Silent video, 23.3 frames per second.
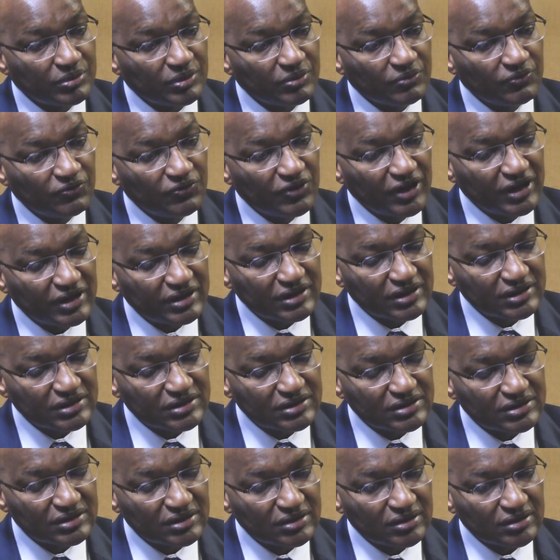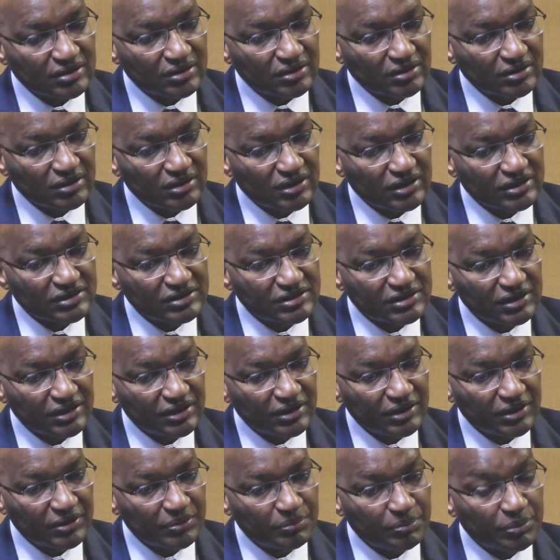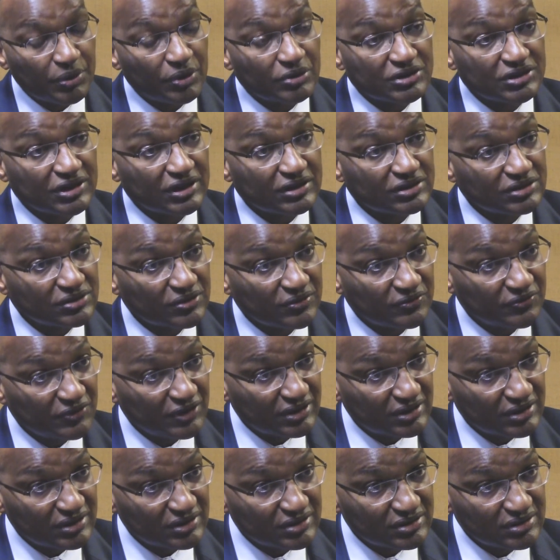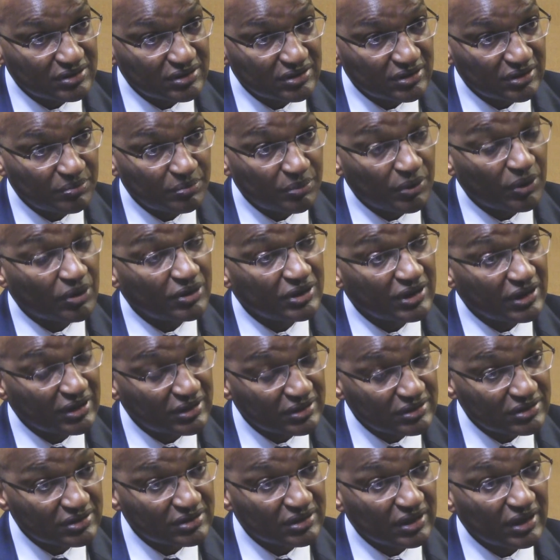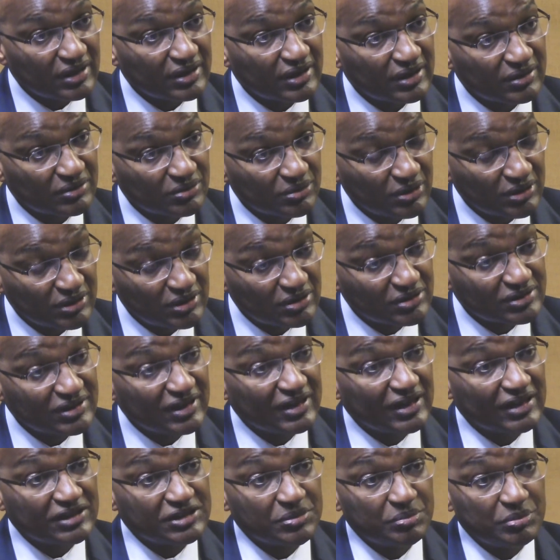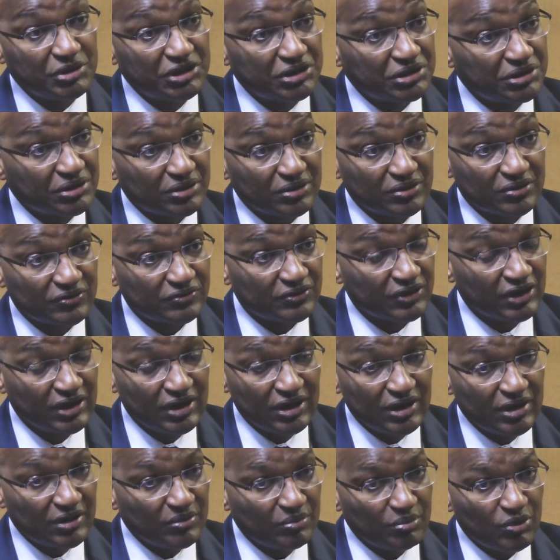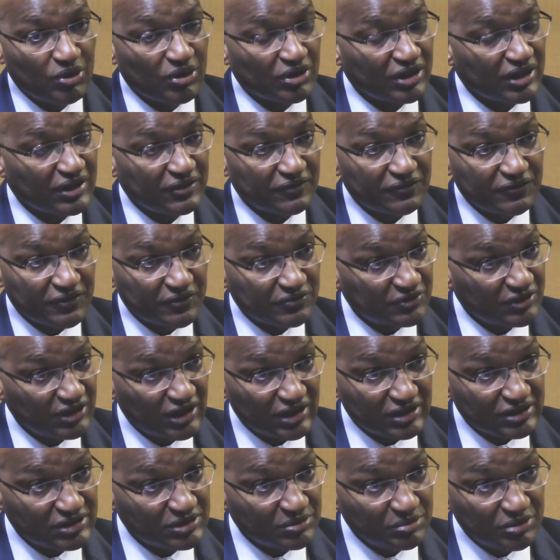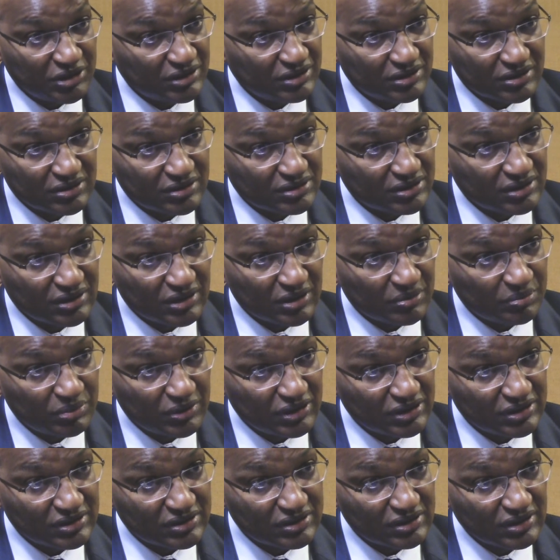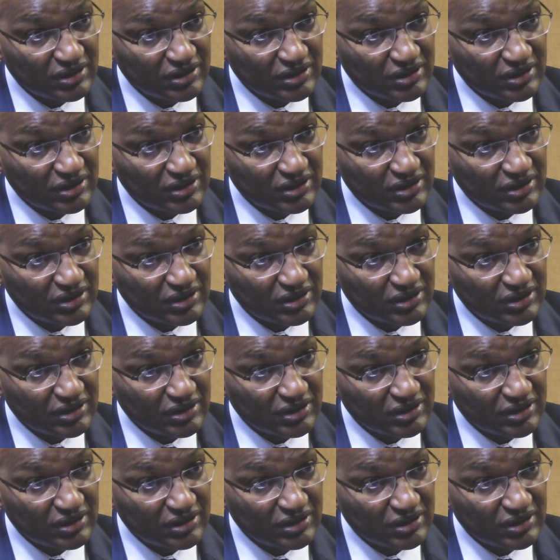various, let's say, projects or various products around the world. There was an exhibition of more than 50 exhibitors in the place.